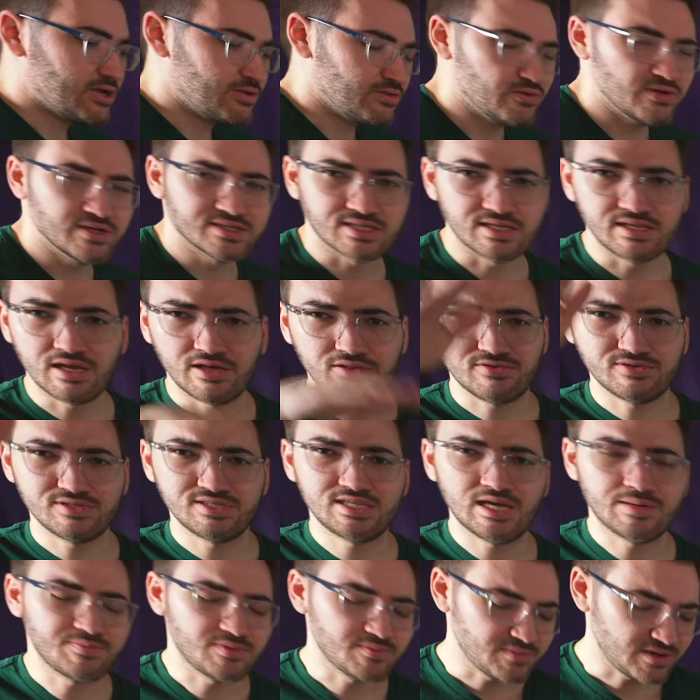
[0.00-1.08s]
There is another
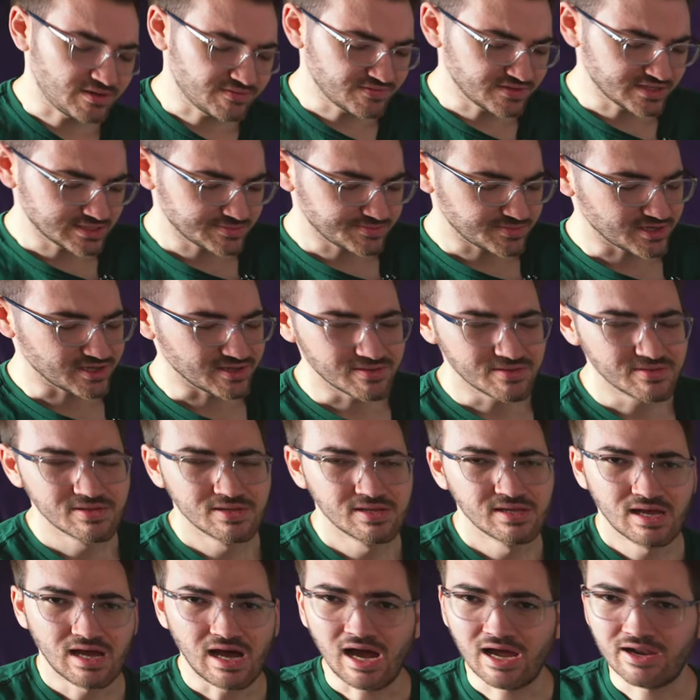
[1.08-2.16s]
step above this, but
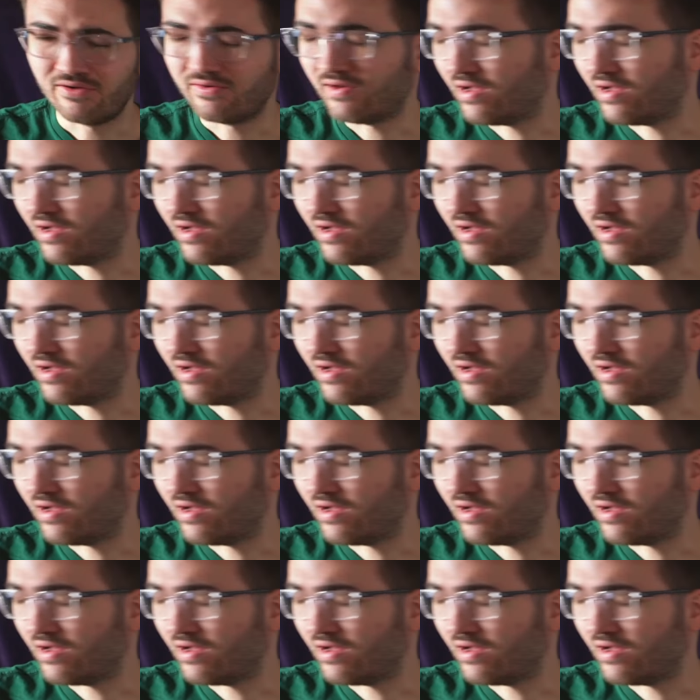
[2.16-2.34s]
I don't